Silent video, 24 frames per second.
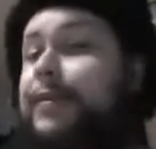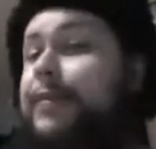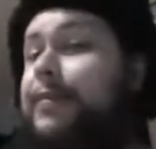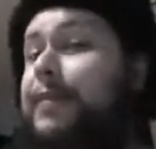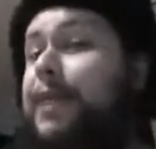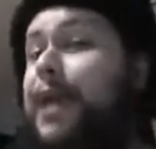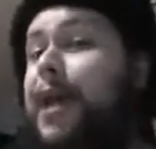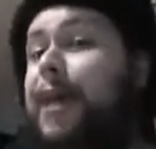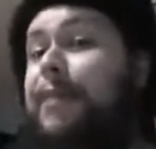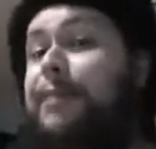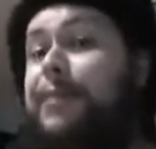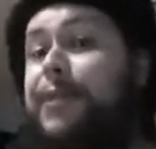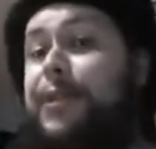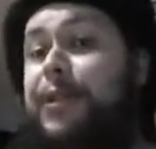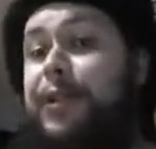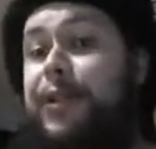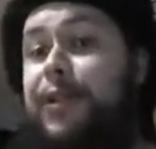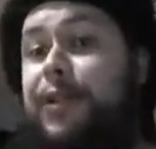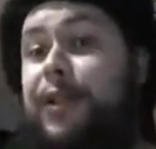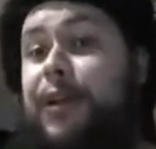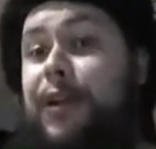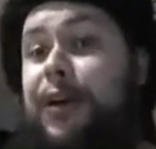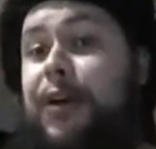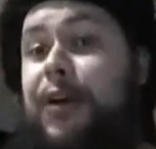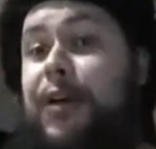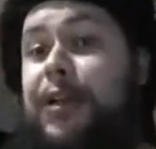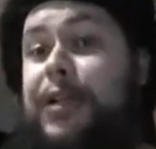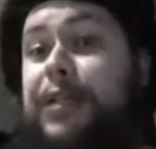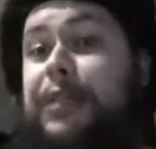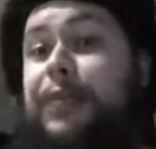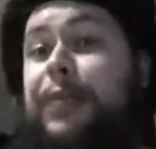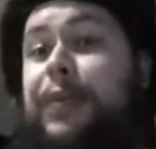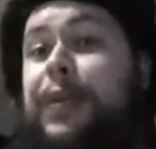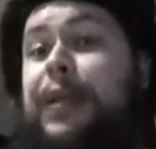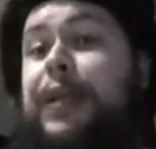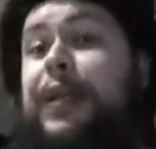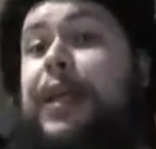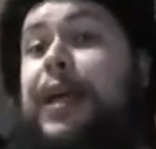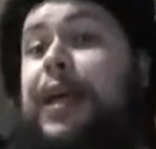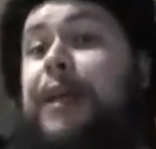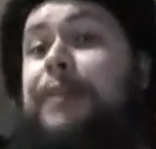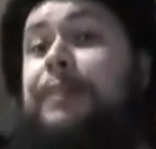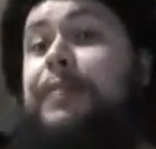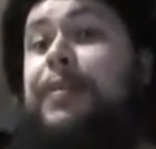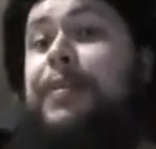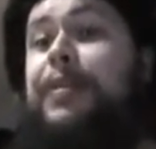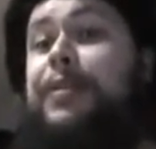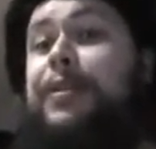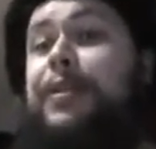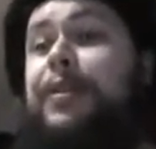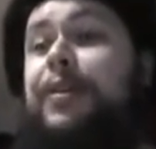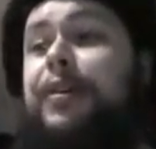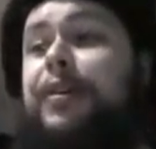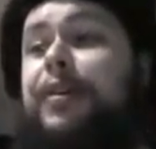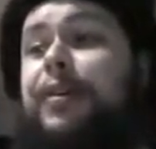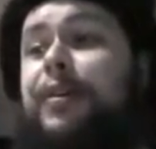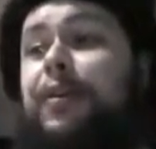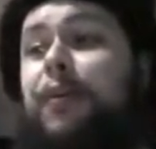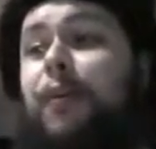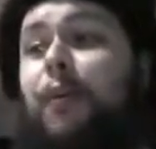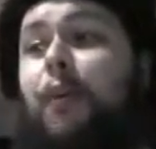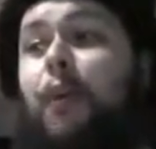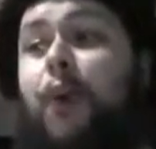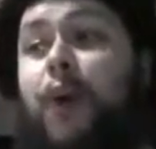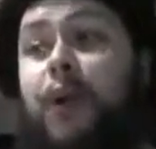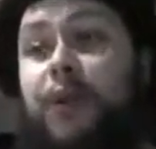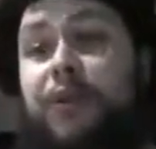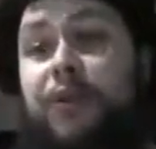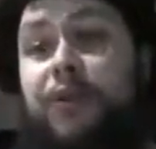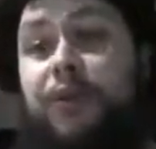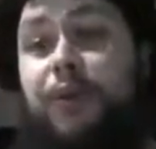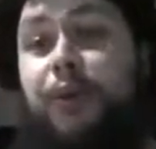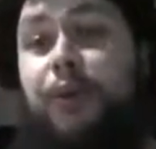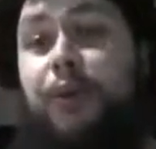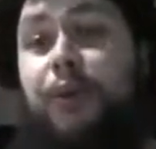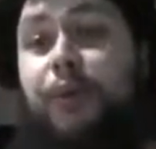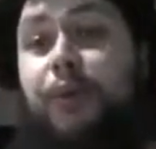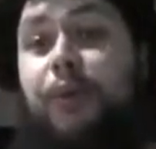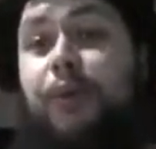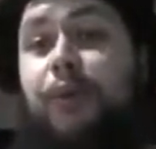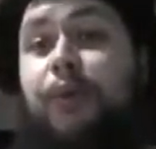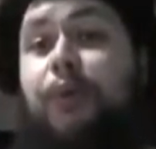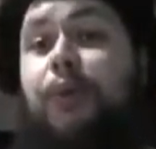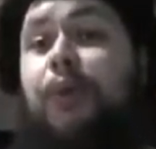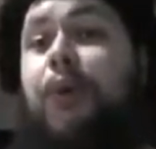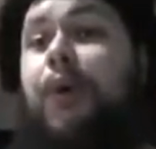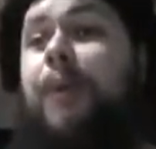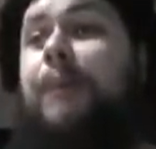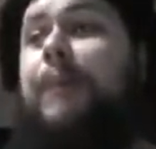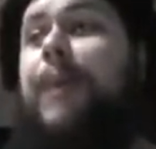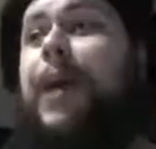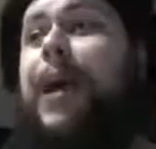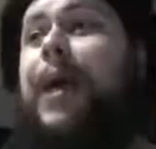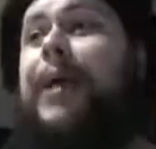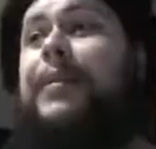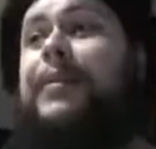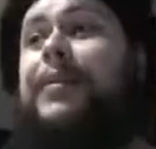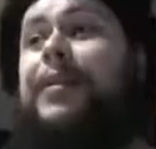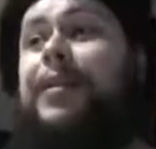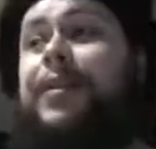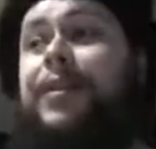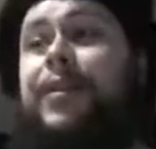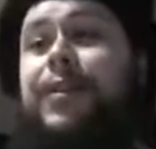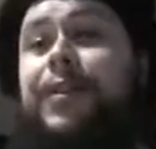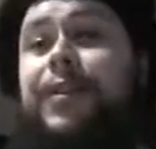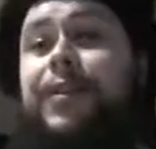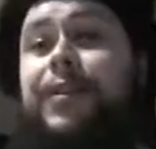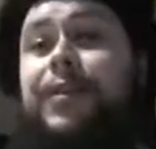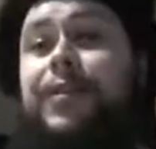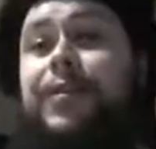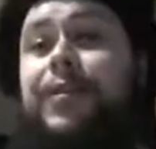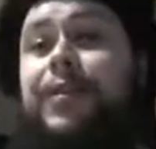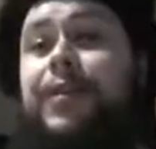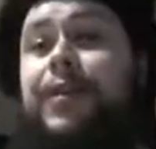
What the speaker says: Be absolutely honest, when it comes to what tool, what paint to use,